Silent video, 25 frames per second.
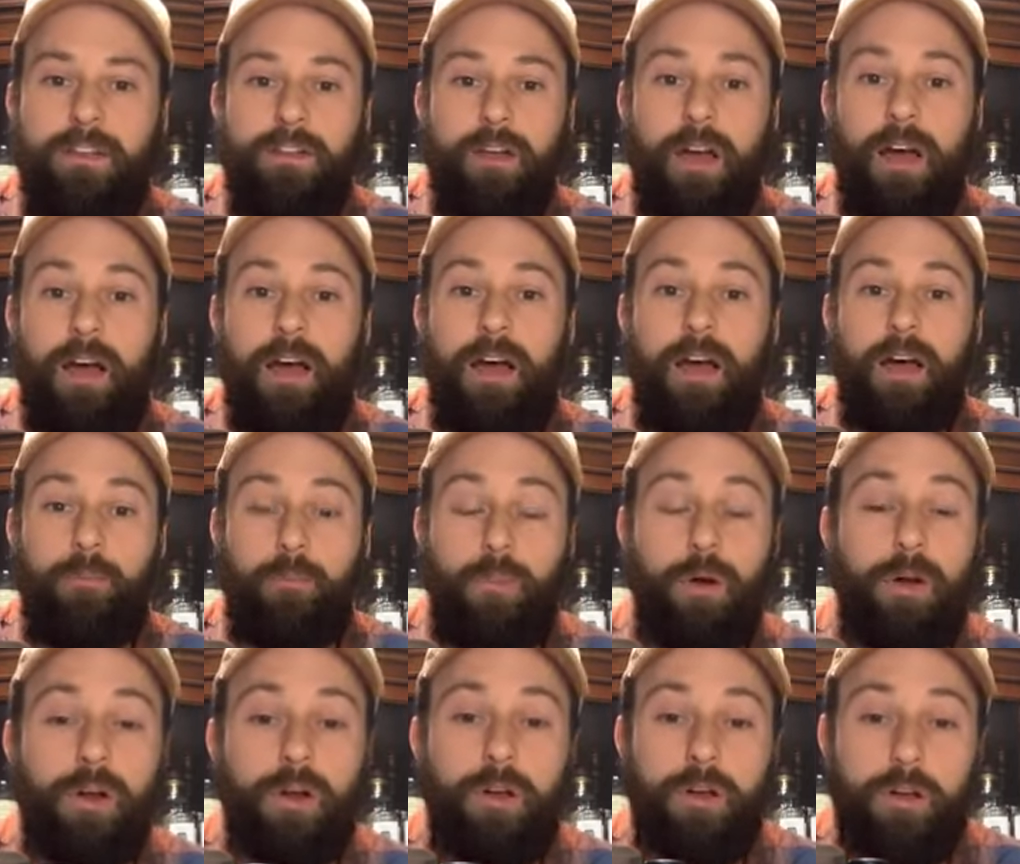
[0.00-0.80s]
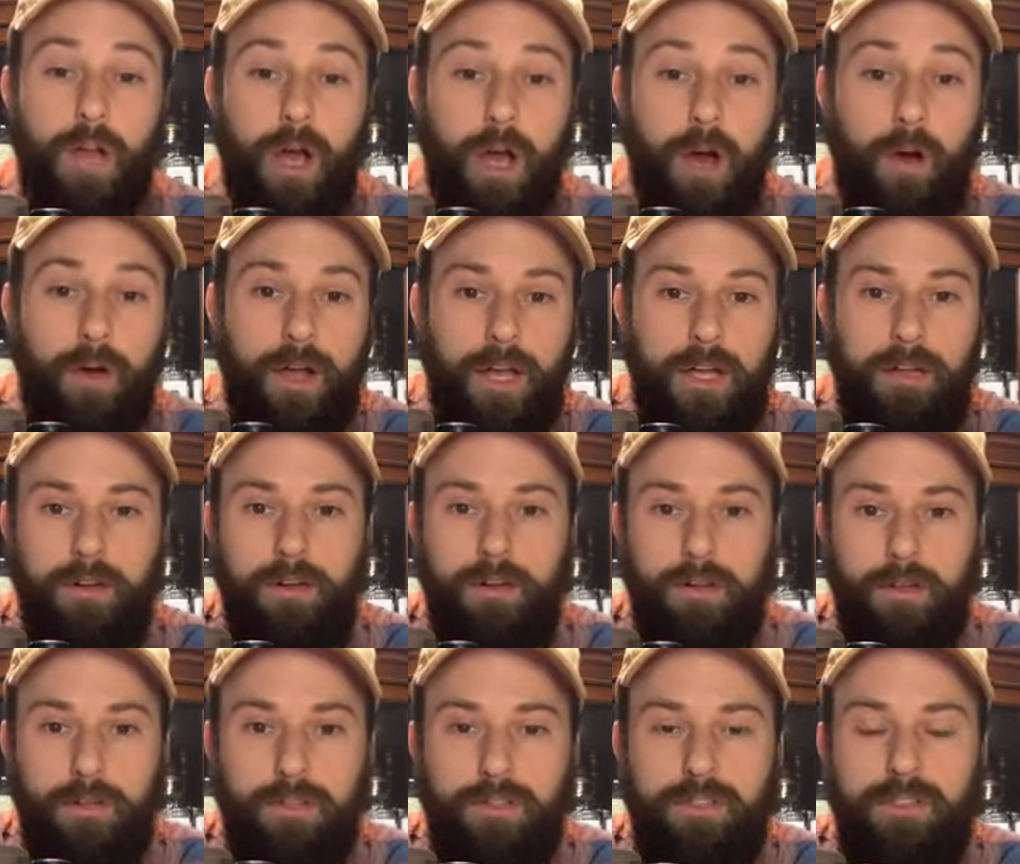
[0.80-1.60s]
uh, Booker Noe
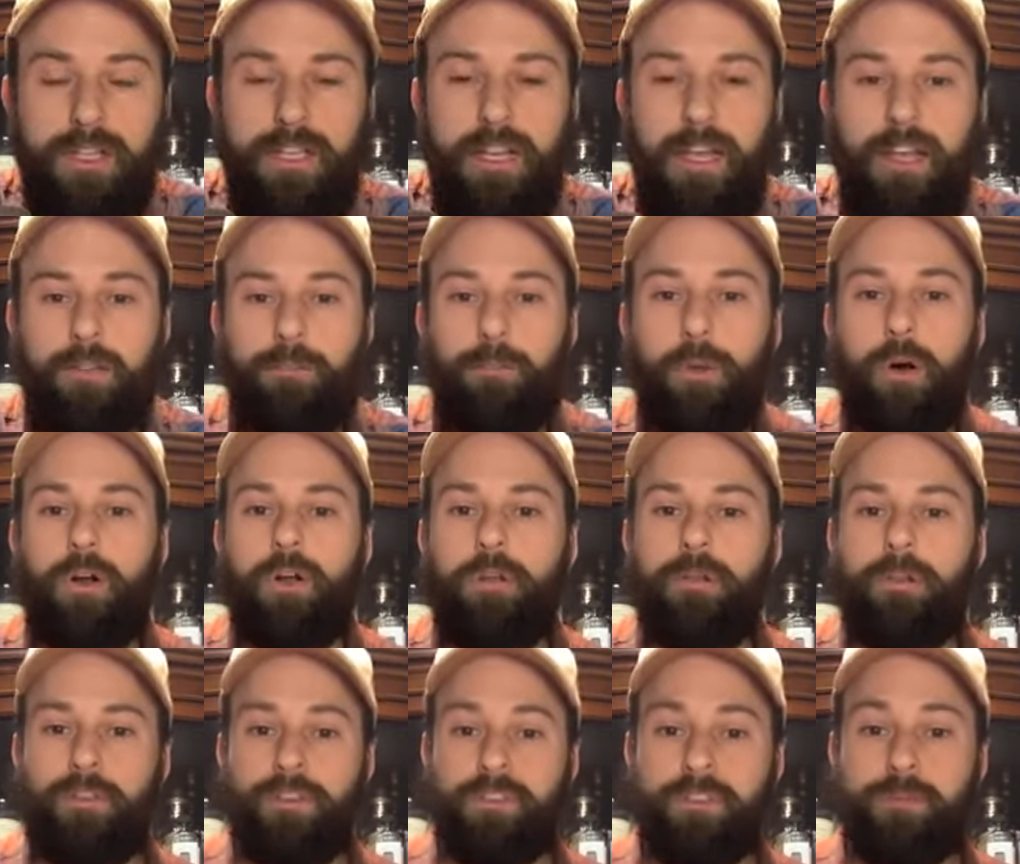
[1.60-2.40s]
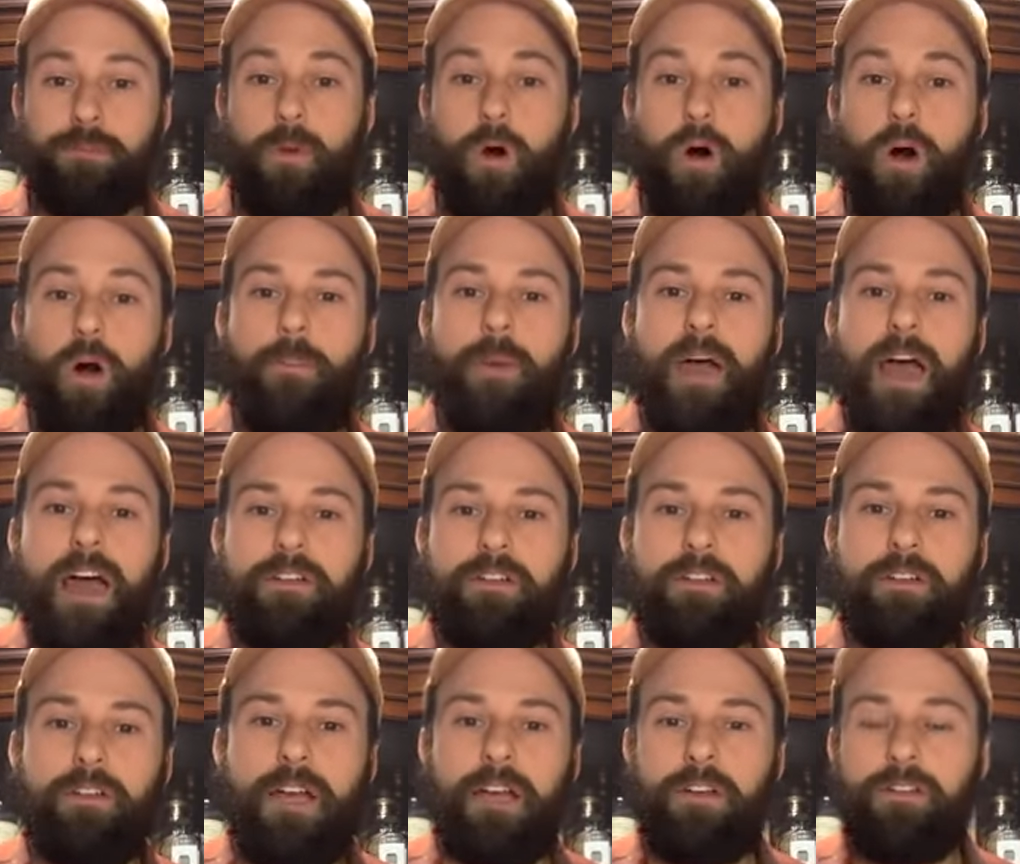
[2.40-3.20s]
introduced it as part of the small
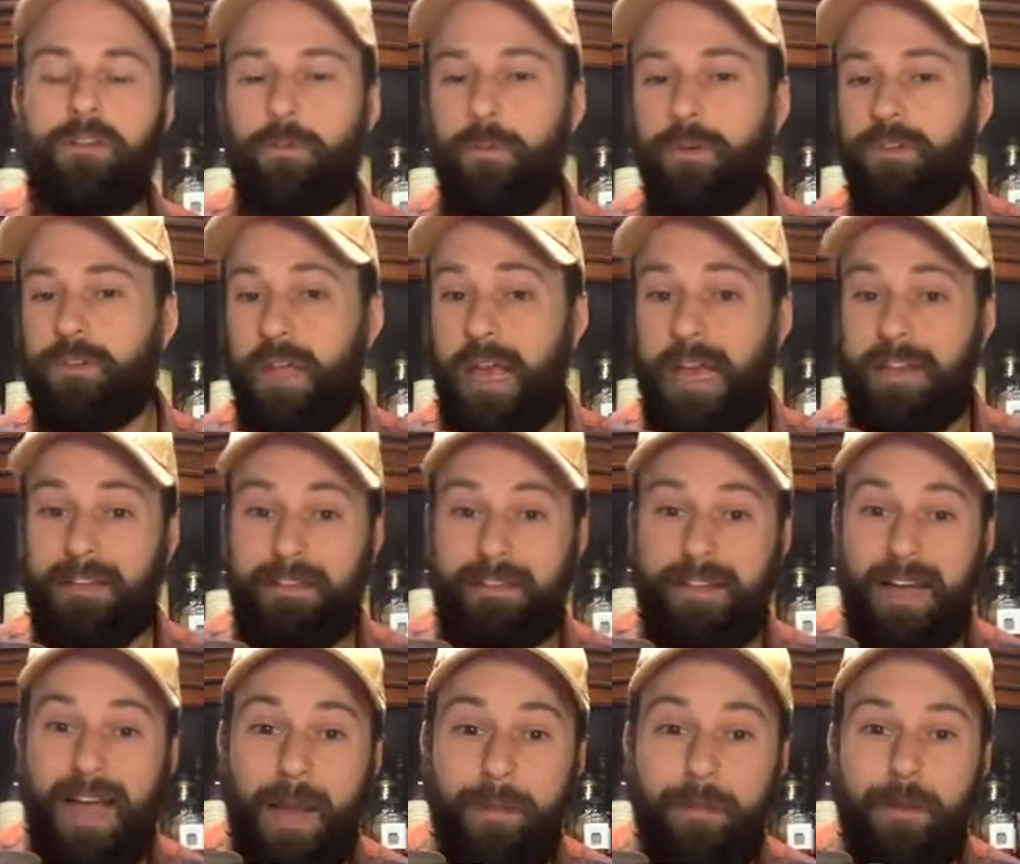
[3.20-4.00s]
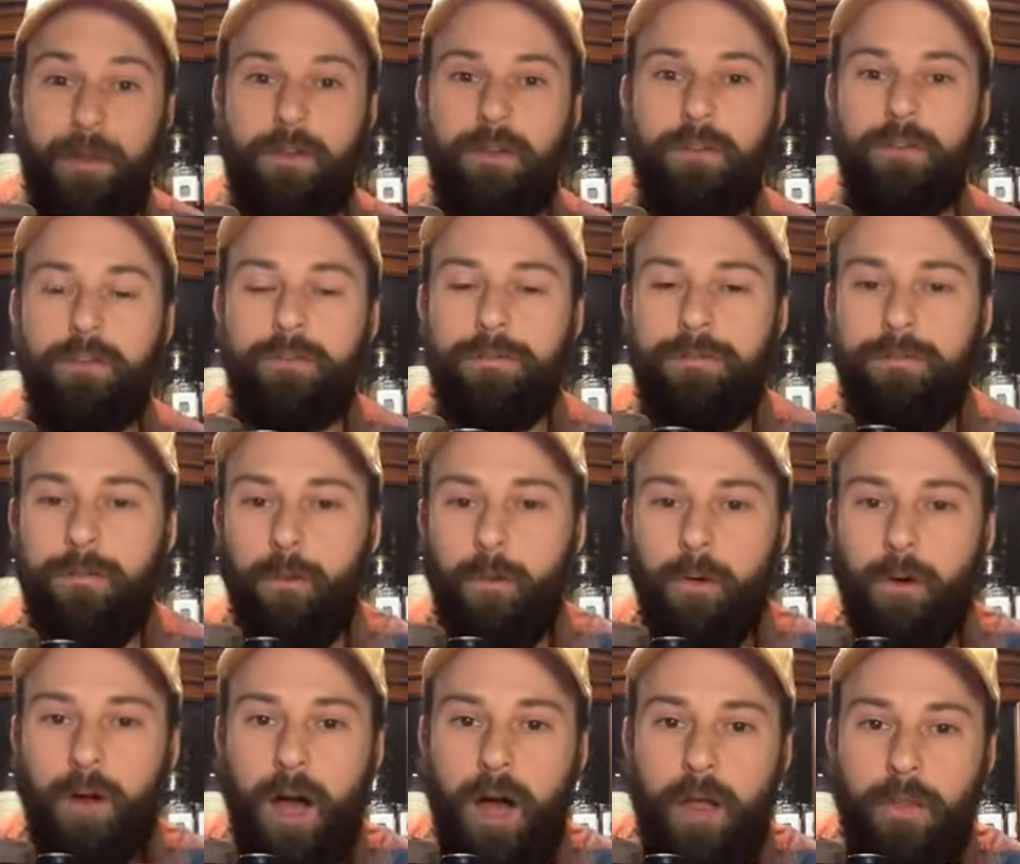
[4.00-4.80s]
batch collection, which at the time included
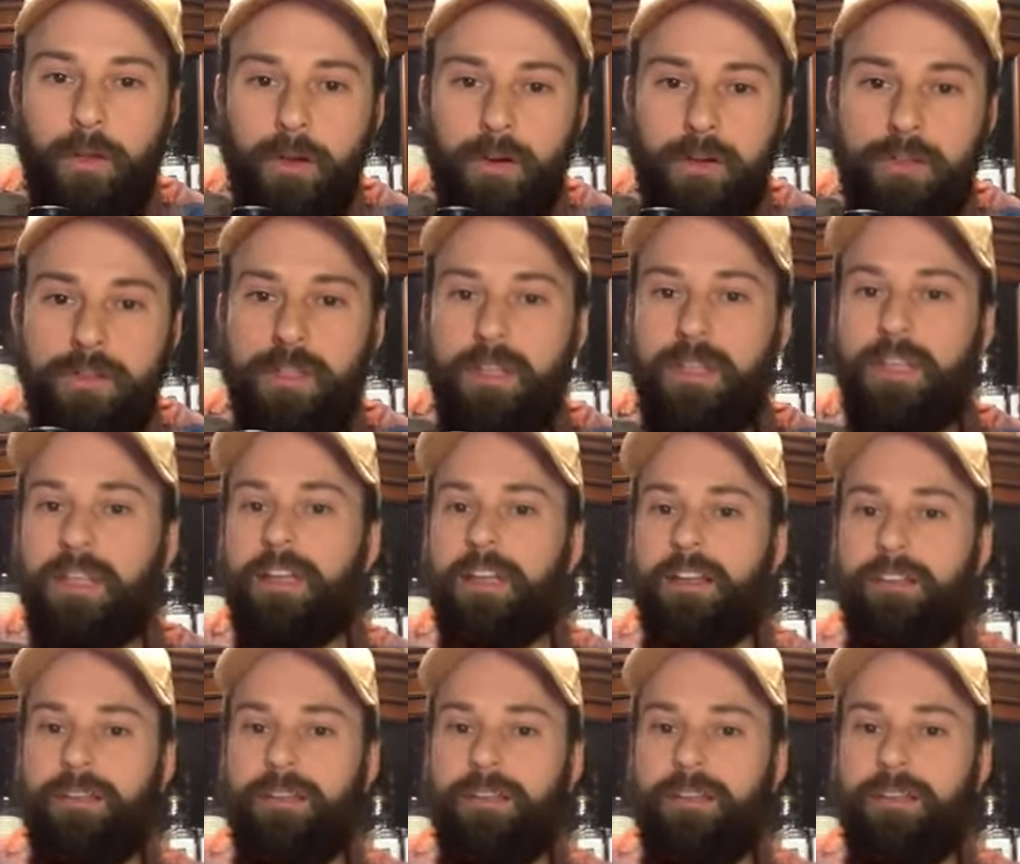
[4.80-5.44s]
four others.